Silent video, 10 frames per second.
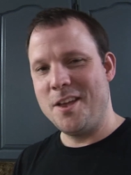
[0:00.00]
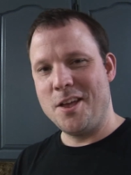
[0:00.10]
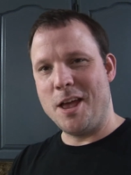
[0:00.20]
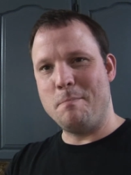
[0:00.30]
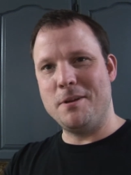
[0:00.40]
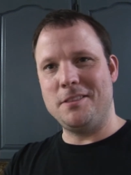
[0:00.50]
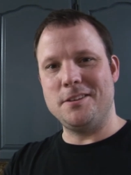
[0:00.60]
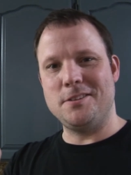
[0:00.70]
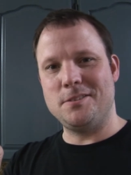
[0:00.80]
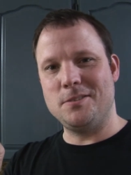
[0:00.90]
I put
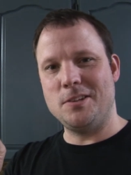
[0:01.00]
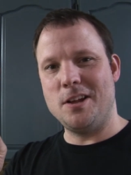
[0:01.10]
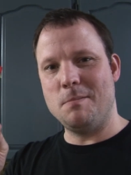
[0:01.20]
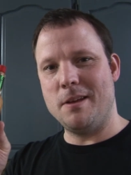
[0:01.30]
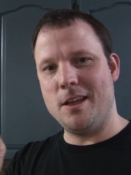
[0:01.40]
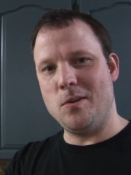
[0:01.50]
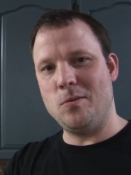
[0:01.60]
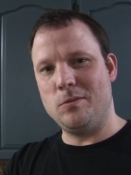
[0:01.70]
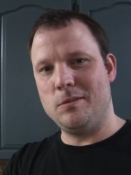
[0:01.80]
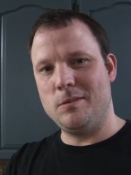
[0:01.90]
this on my
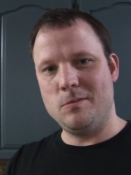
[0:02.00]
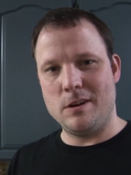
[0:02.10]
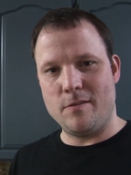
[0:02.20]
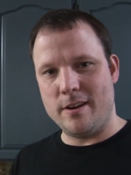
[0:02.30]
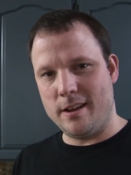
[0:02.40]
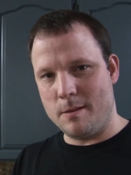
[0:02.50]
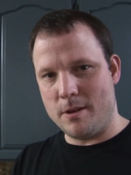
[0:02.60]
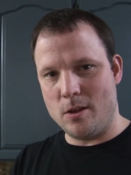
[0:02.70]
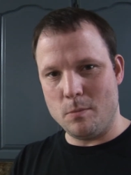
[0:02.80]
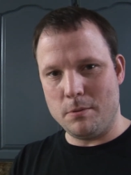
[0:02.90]
own whenever I get
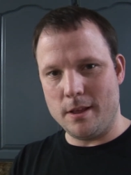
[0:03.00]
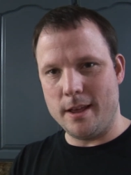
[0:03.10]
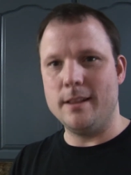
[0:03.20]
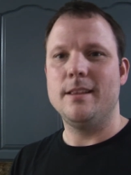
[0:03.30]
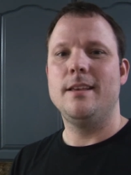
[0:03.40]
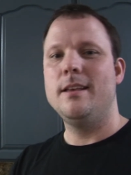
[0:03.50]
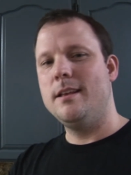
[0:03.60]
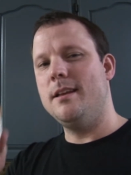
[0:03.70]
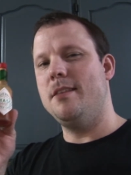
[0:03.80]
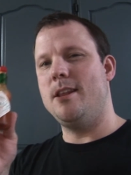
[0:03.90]
my own plate.
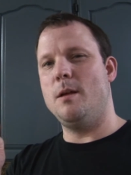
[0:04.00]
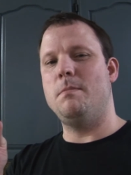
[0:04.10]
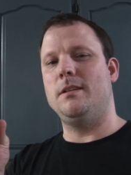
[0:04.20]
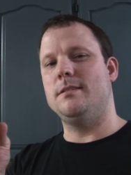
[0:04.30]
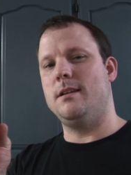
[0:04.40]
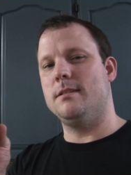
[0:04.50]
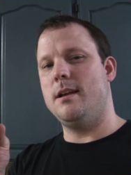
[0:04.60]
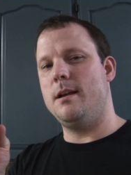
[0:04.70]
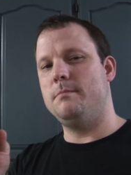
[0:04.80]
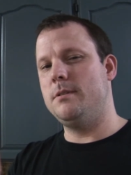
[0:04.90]
Then I'll put this on
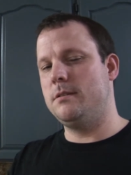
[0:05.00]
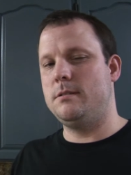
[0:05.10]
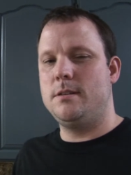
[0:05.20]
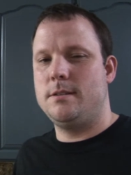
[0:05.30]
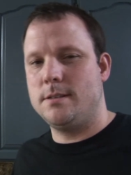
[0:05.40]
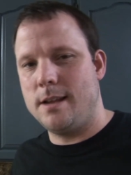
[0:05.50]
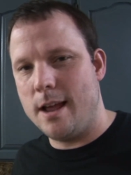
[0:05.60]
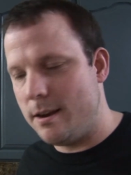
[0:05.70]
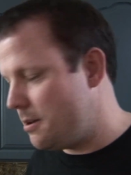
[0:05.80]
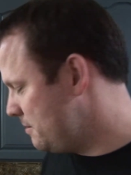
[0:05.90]
top. Just just a
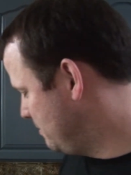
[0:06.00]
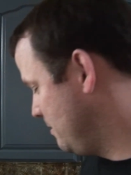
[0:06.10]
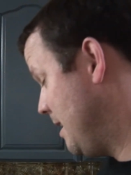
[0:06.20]
side note.